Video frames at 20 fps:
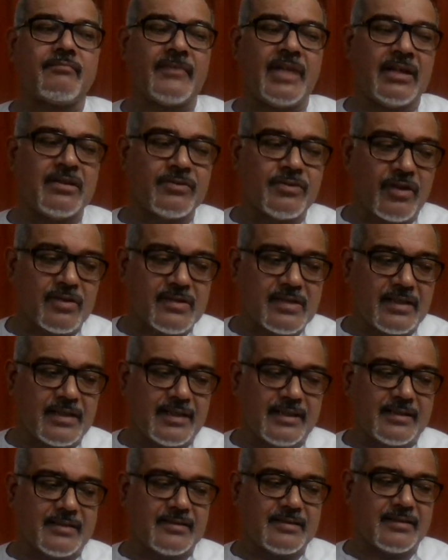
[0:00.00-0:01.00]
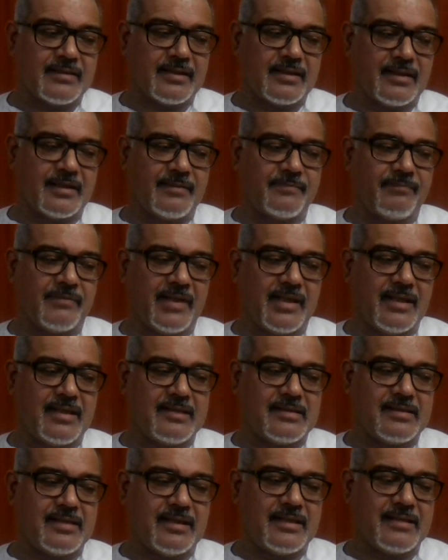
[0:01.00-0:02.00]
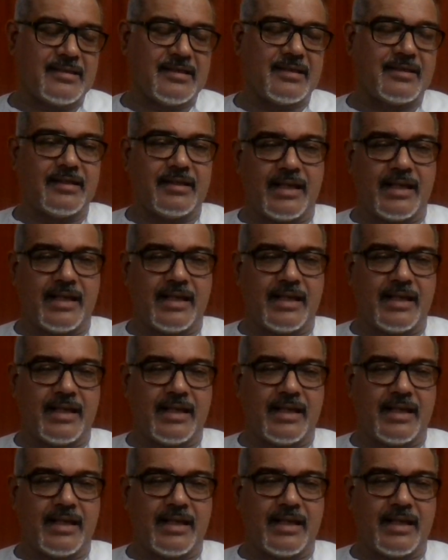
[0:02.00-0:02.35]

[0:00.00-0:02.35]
Rosalind is in